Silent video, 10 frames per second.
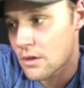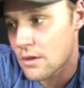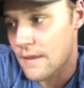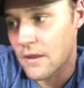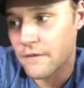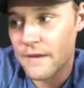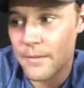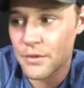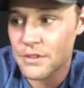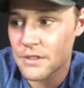Their fat
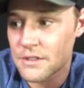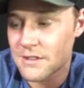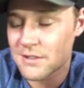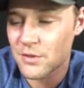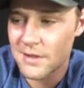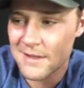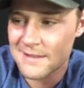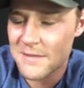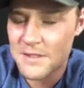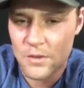percentages. So
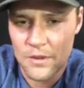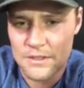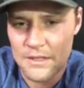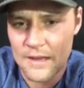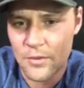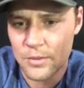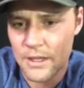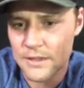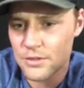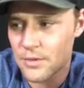some of these questions kind of
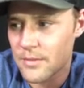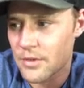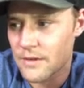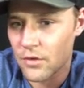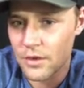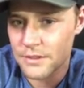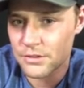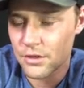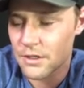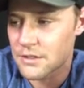apply to people that have already
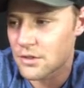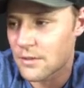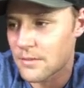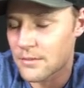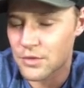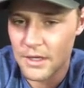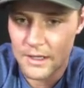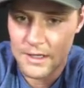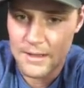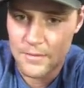started. So I'm trying to
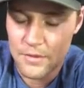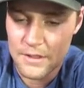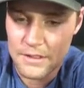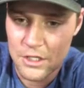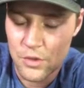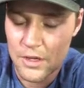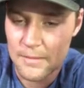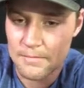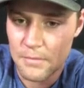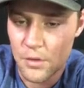keep this Q&A
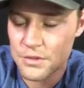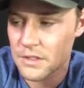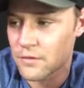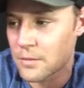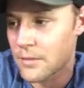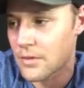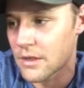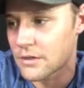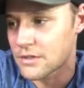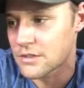mostly for people that
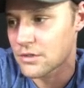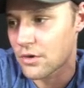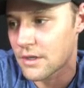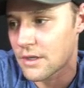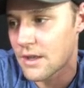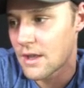are just starting.